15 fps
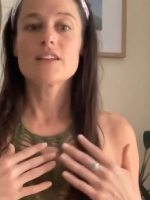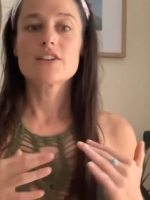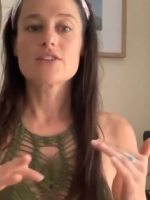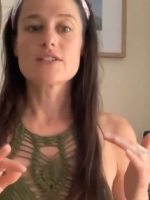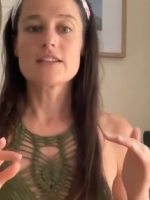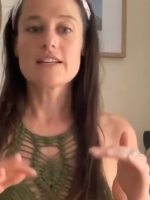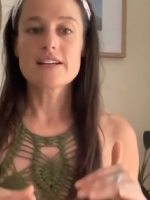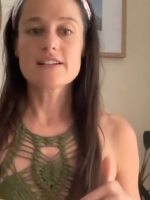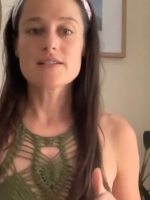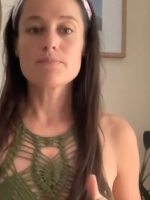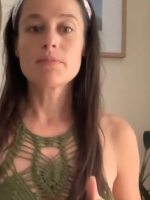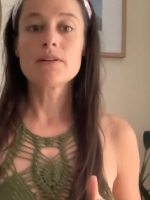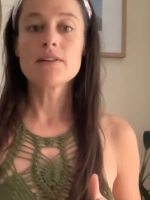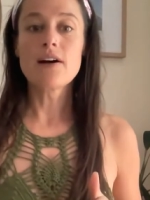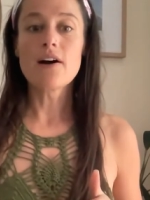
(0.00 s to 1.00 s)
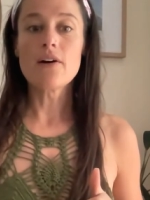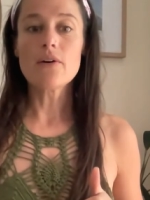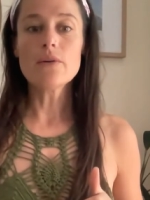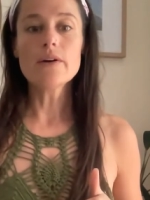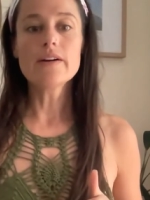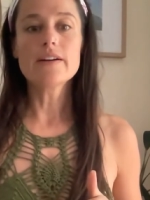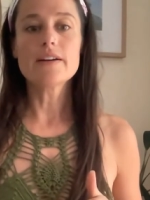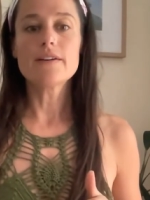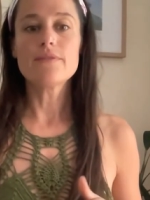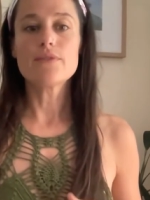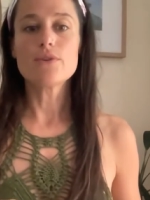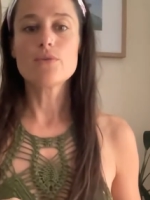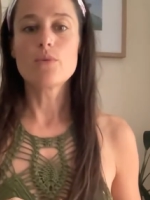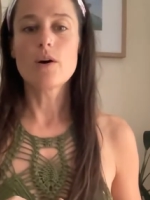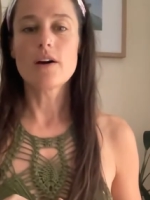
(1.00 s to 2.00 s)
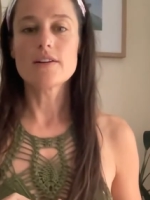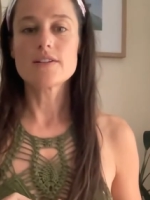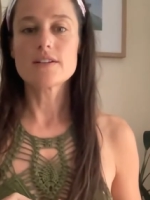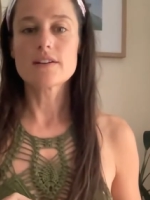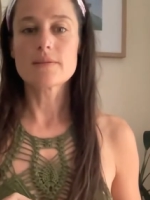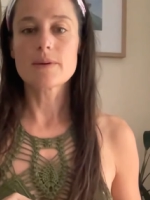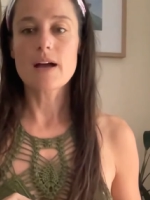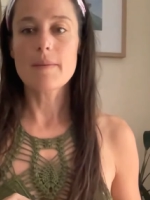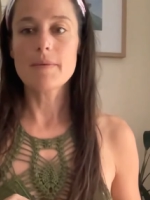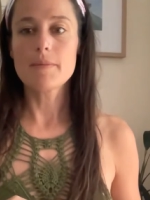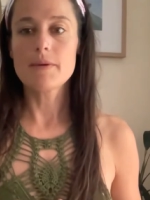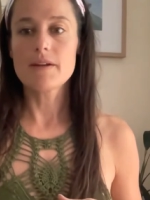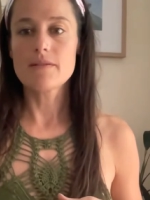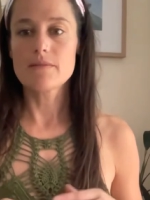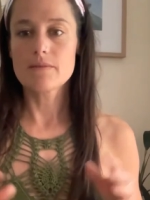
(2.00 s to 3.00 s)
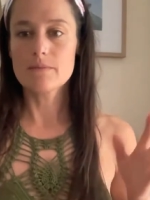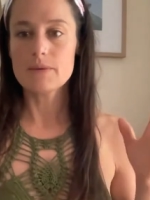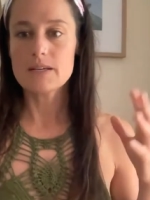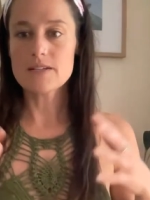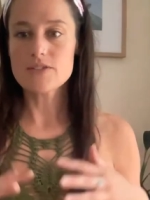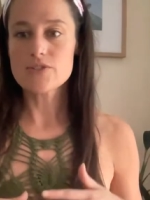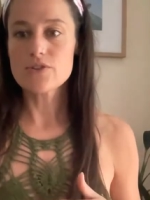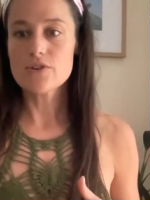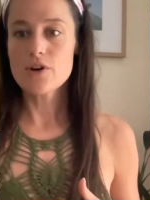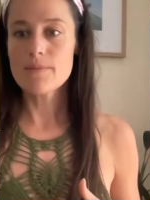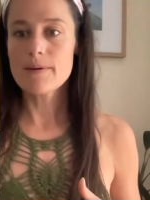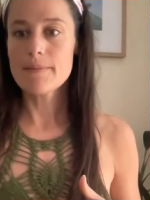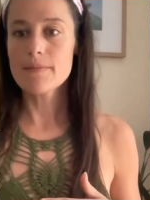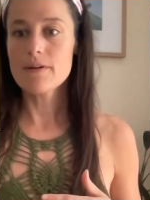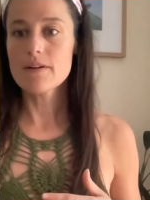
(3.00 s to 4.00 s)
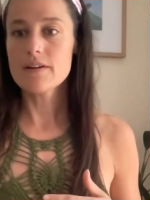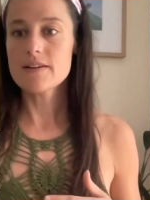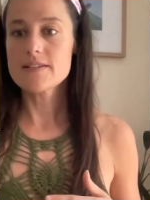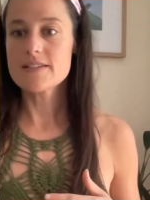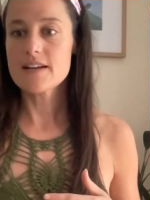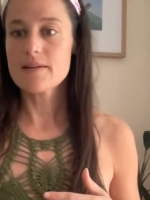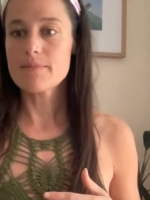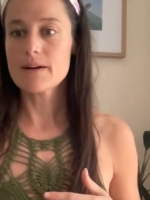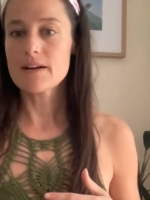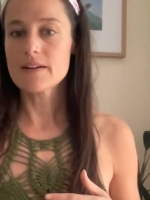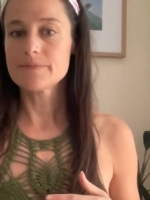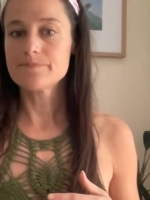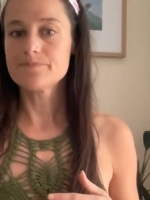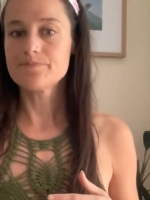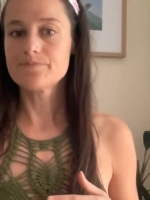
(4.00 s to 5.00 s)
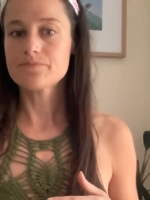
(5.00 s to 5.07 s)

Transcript: There's links below if you want to come and be a studio member inside my